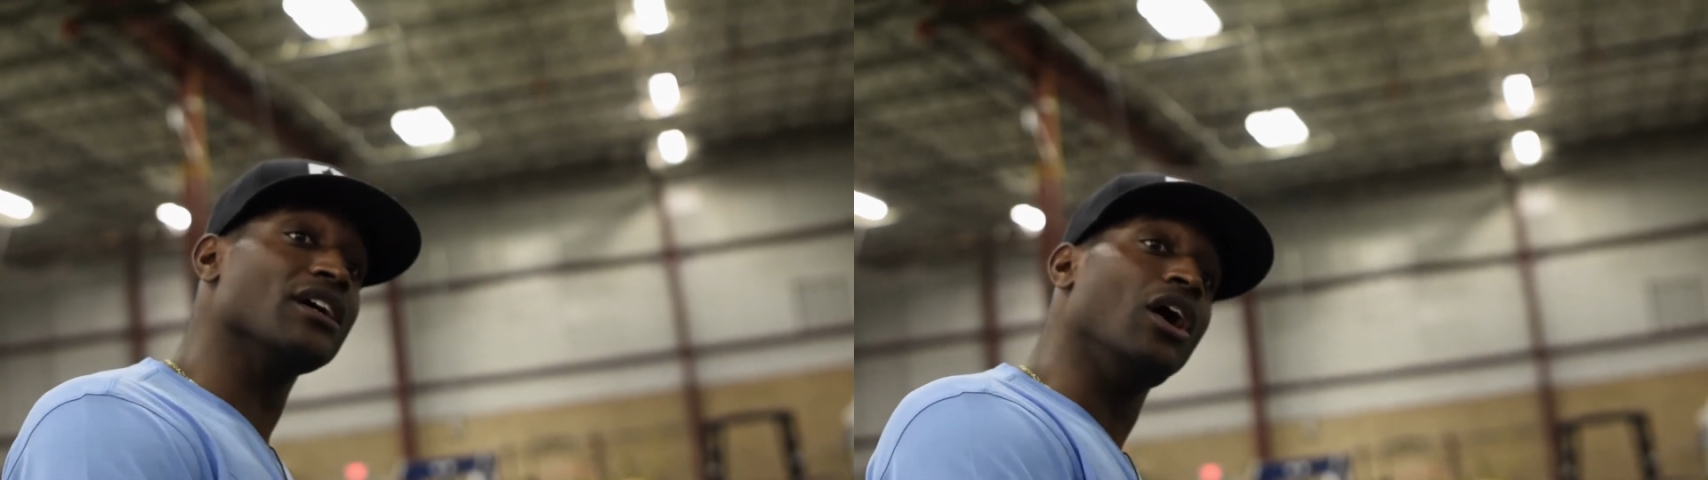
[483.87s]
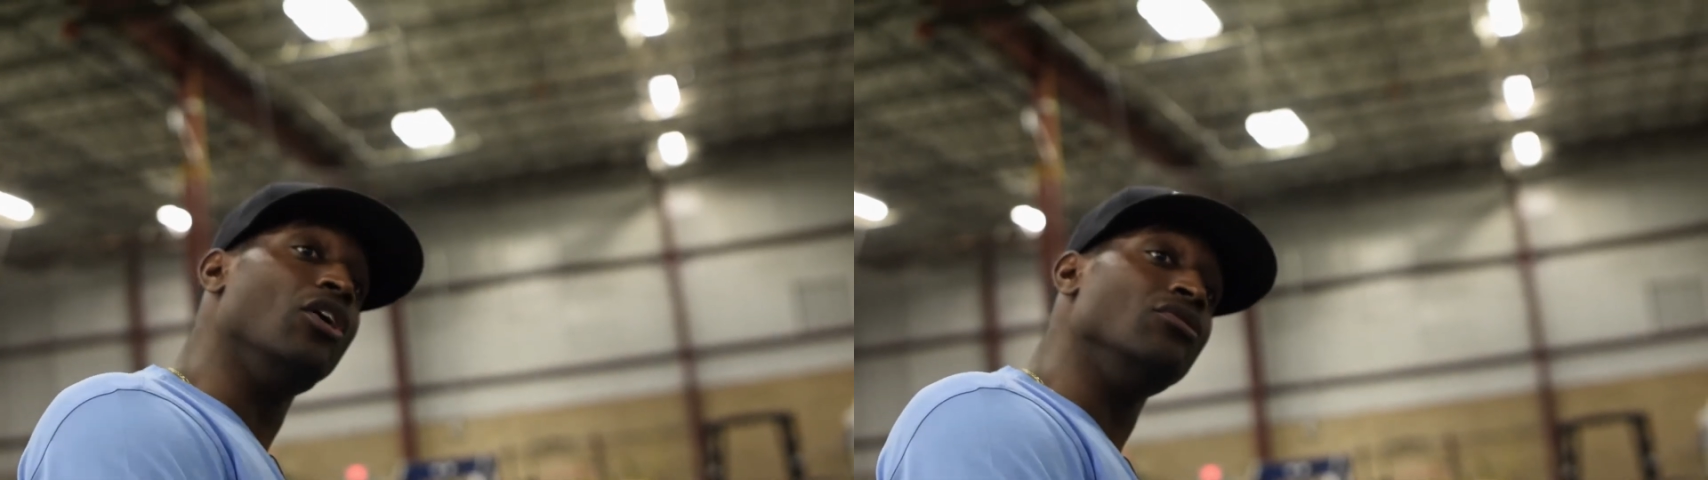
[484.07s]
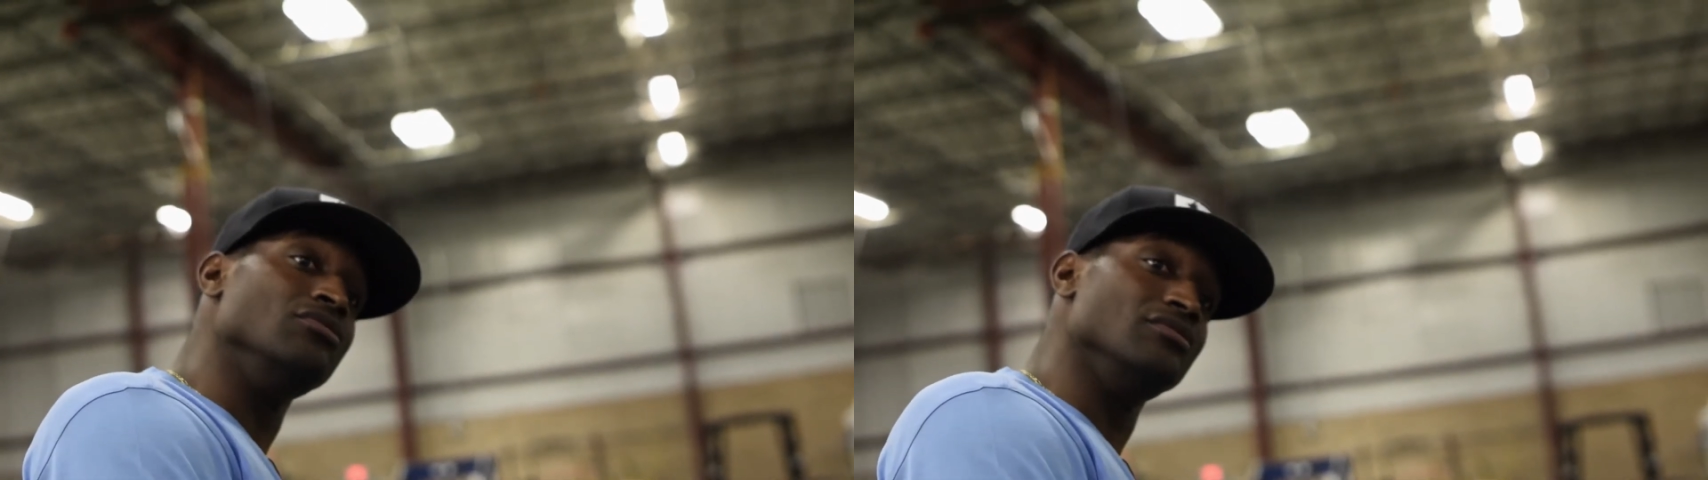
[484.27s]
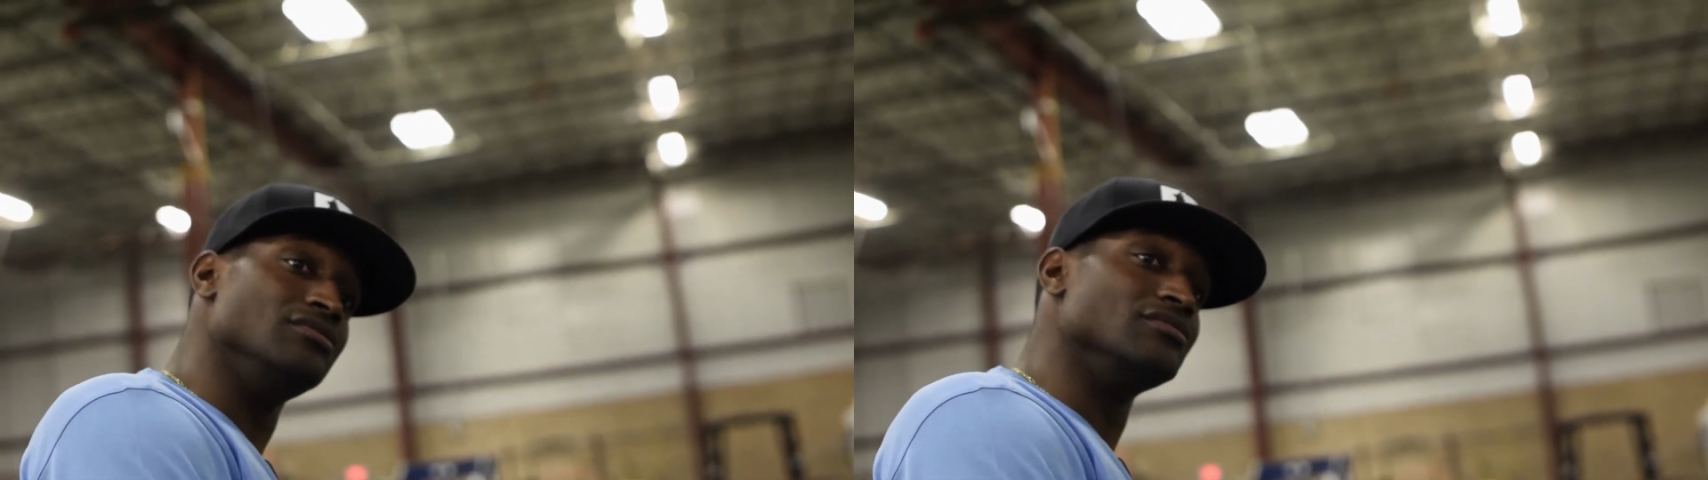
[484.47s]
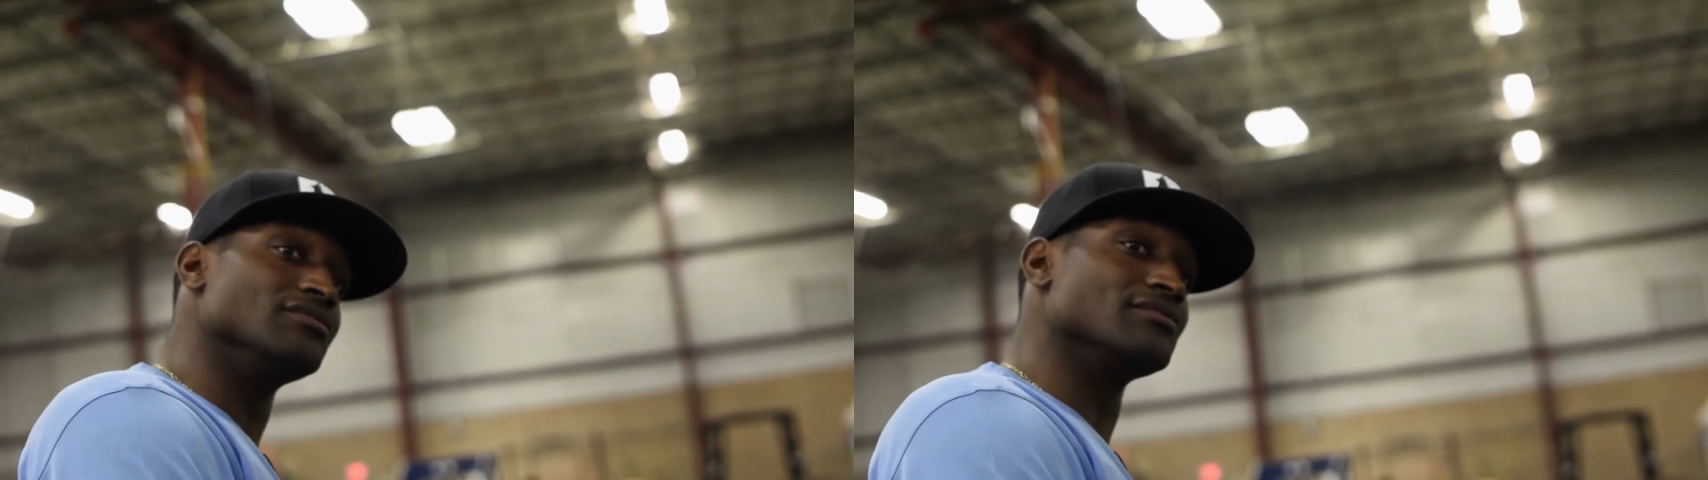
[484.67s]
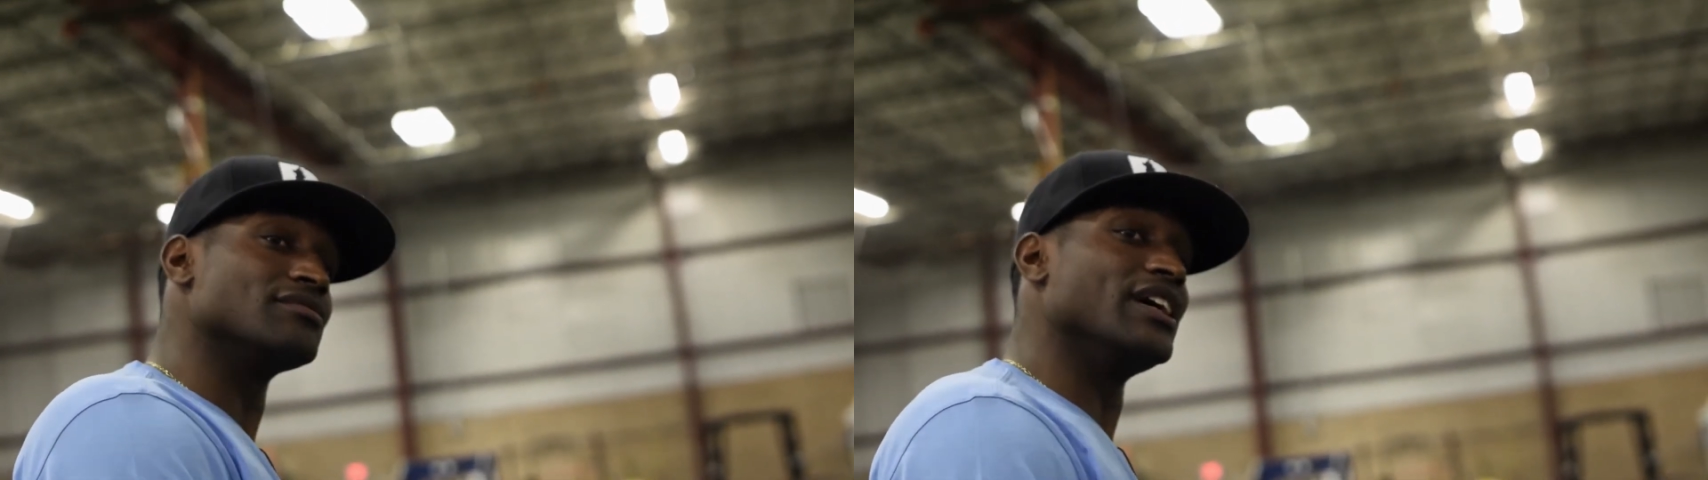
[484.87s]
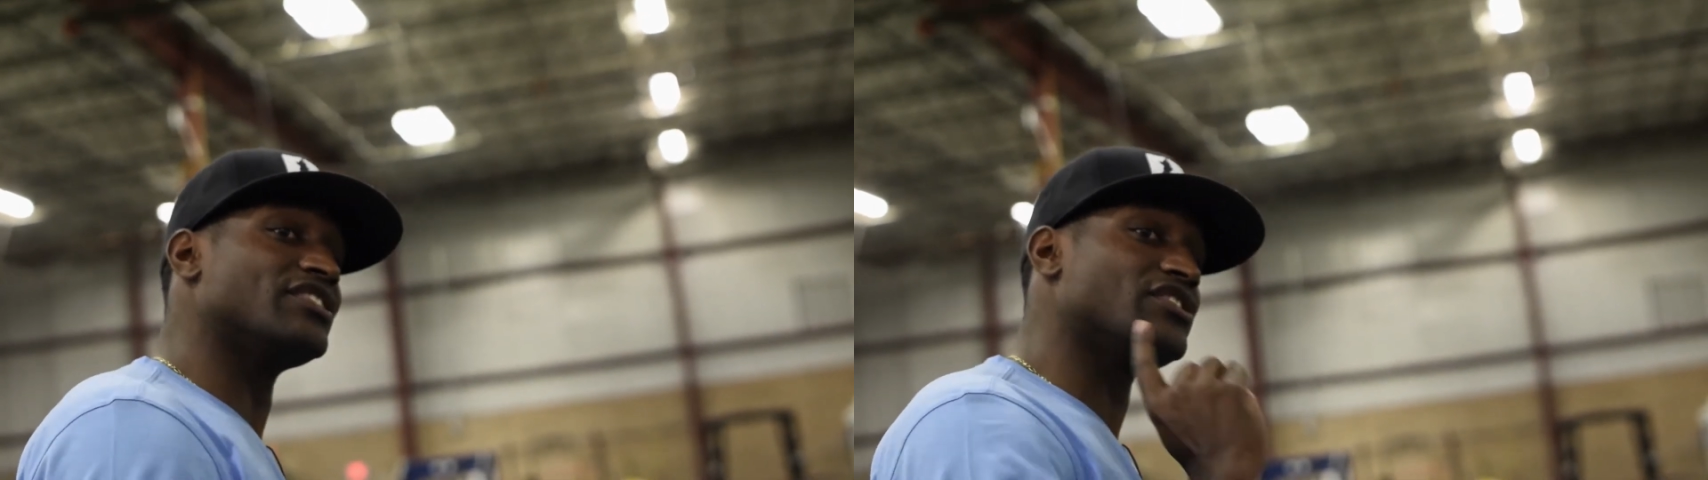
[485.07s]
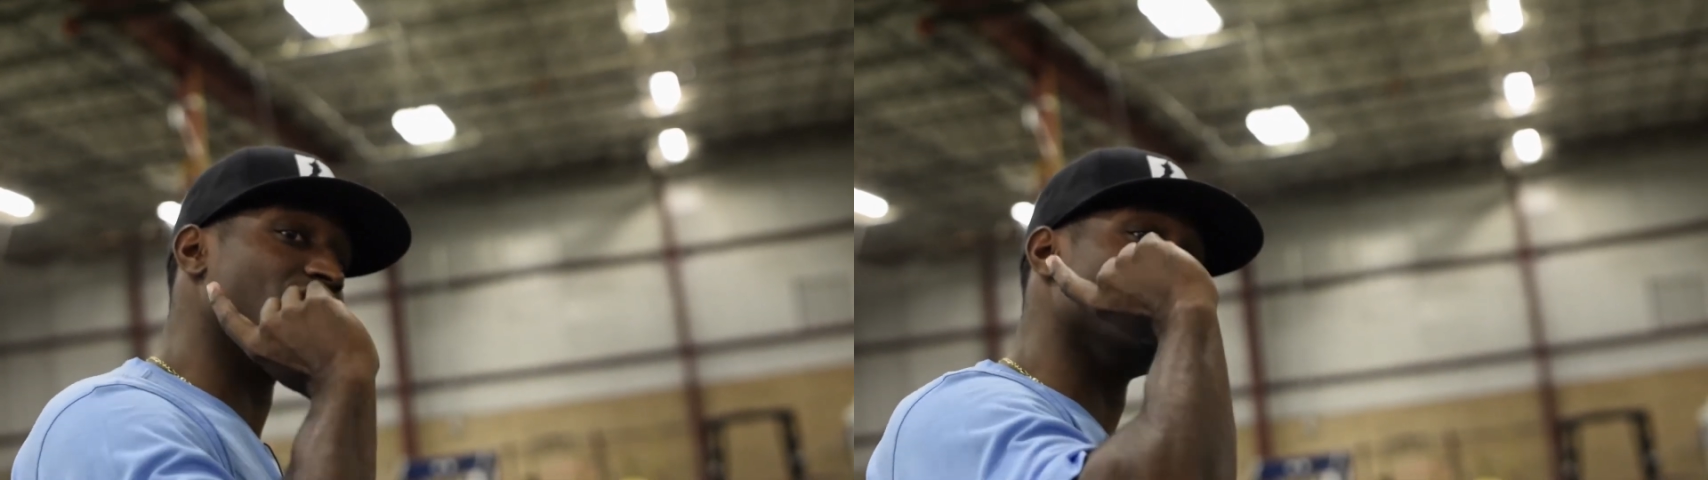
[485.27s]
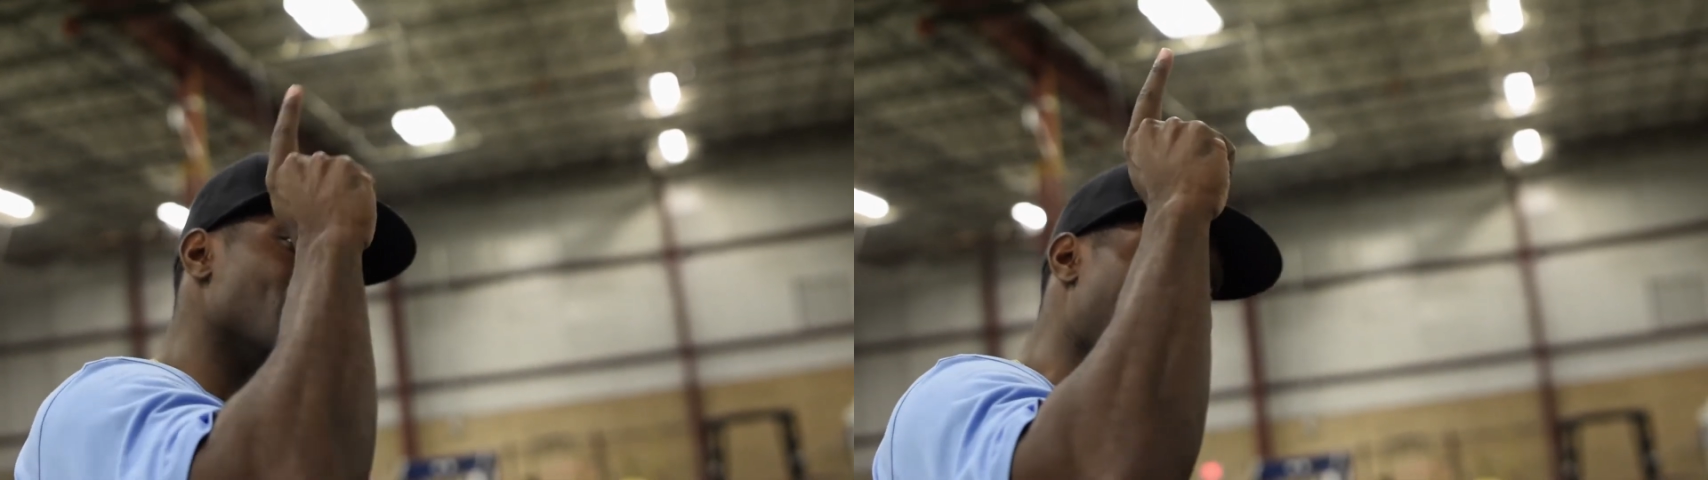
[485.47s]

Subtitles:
goal is to do